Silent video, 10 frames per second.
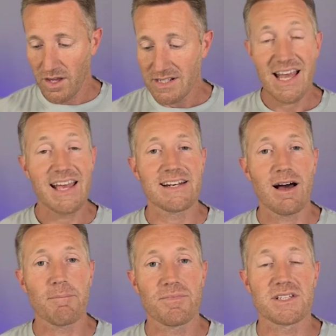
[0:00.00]
taken
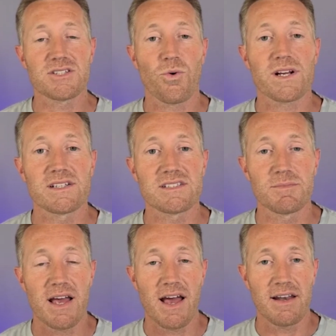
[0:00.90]
up this organism
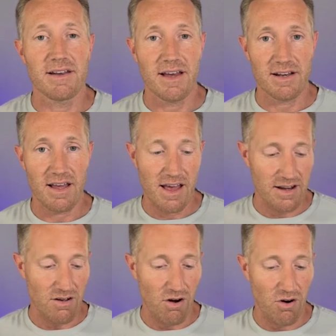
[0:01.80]
and and
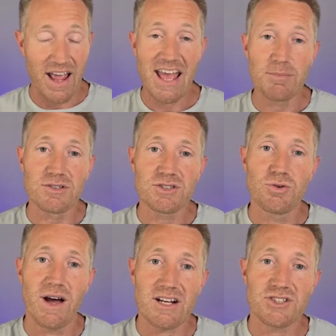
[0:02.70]
and are able to
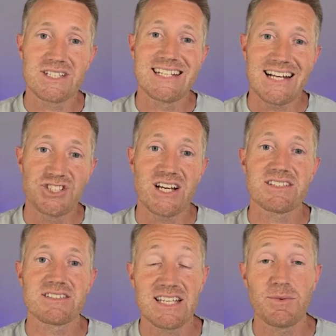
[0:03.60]
actually digest
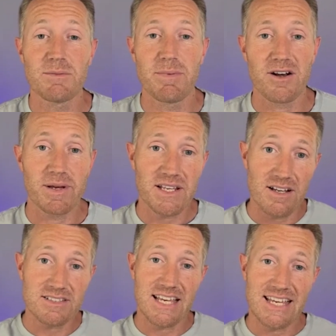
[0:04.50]
seaweed better
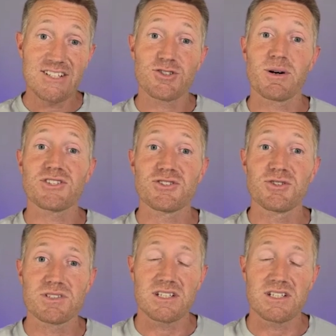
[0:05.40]
because they eat so much sushi.